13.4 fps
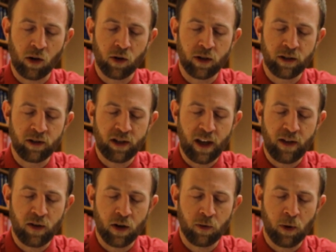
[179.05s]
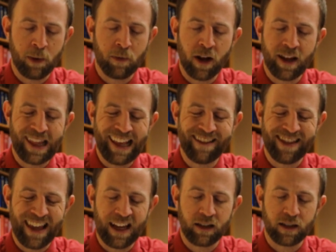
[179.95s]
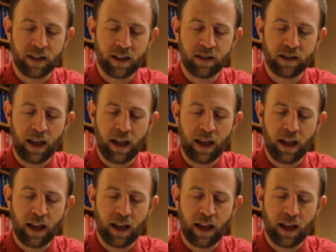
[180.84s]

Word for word: Lord and Savior. We pray these things in His